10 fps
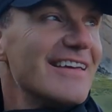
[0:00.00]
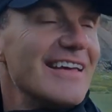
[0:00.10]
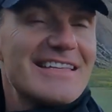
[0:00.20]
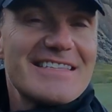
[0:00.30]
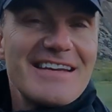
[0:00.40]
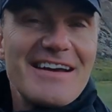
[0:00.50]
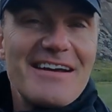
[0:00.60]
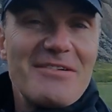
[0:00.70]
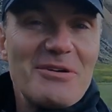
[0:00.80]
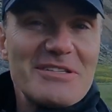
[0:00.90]
it's,
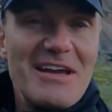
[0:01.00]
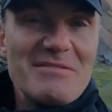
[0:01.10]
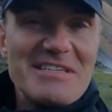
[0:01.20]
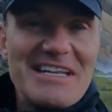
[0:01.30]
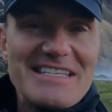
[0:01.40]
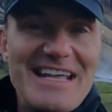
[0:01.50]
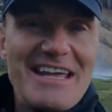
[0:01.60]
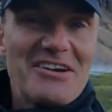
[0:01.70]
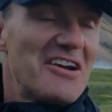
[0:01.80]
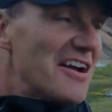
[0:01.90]
what time is it? It's
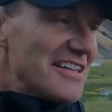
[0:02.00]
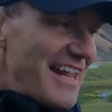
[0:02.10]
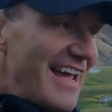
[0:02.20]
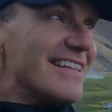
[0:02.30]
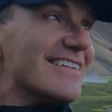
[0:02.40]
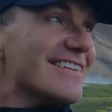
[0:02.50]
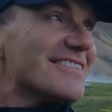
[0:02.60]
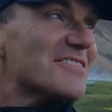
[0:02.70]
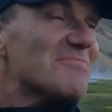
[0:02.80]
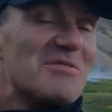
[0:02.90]
9 o'clock at night.
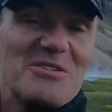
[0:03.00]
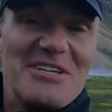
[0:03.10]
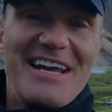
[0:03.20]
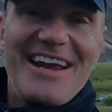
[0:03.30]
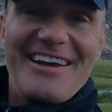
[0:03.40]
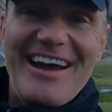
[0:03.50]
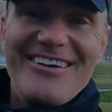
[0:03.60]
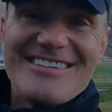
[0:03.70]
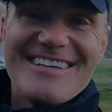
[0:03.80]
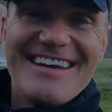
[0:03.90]
It's pure daylight
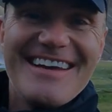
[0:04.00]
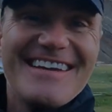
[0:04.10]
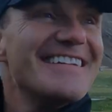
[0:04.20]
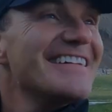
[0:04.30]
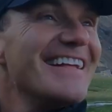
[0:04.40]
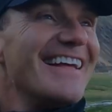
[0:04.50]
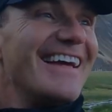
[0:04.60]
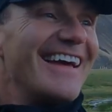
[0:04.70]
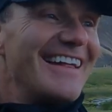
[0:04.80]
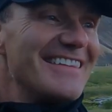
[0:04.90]
out.
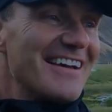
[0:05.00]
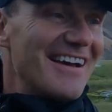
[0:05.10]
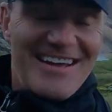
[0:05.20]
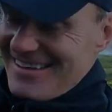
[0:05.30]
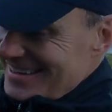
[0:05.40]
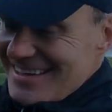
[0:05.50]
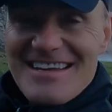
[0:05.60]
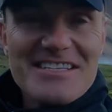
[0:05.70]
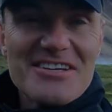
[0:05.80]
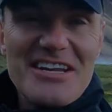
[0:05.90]
And
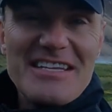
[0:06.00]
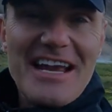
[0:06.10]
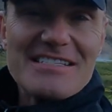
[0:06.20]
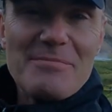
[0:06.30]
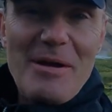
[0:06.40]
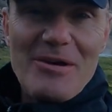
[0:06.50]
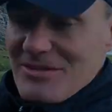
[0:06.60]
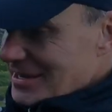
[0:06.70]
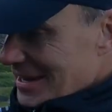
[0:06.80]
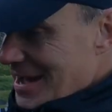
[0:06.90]
it's gonna take us
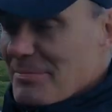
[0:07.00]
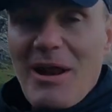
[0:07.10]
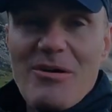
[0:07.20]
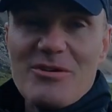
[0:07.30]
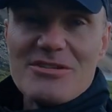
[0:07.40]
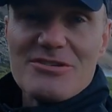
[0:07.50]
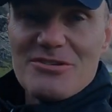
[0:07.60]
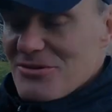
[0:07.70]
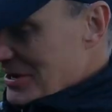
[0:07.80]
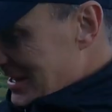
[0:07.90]
about a couple hours to
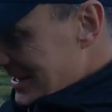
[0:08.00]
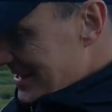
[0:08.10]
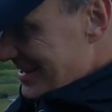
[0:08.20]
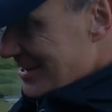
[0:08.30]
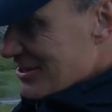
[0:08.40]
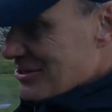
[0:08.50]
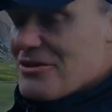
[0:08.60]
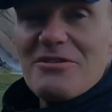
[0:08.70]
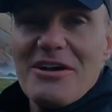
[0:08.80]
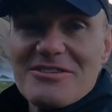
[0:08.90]
do a
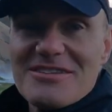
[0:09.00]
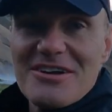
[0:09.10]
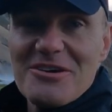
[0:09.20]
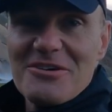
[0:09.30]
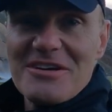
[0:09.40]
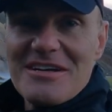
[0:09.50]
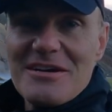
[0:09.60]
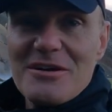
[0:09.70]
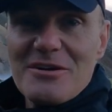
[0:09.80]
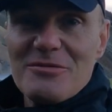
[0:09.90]
turnaround. So
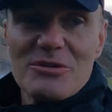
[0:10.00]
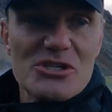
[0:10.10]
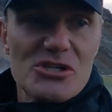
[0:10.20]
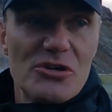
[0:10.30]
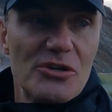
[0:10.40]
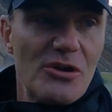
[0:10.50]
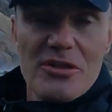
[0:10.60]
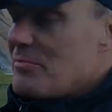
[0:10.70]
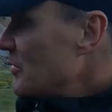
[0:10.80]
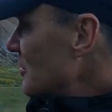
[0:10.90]
we'll show you
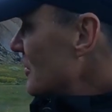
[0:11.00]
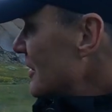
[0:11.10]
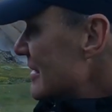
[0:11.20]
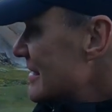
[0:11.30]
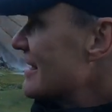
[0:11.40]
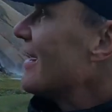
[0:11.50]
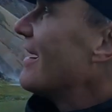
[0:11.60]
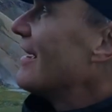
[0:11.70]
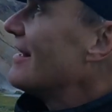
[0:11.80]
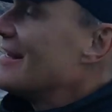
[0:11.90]
all the beauty, this
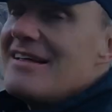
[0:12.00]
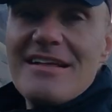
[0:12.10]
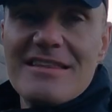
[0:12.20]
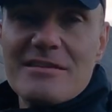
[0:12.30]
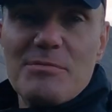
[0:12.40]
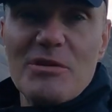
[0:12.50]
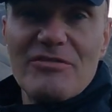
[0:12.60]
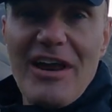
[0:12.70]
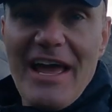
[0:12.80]
beautiful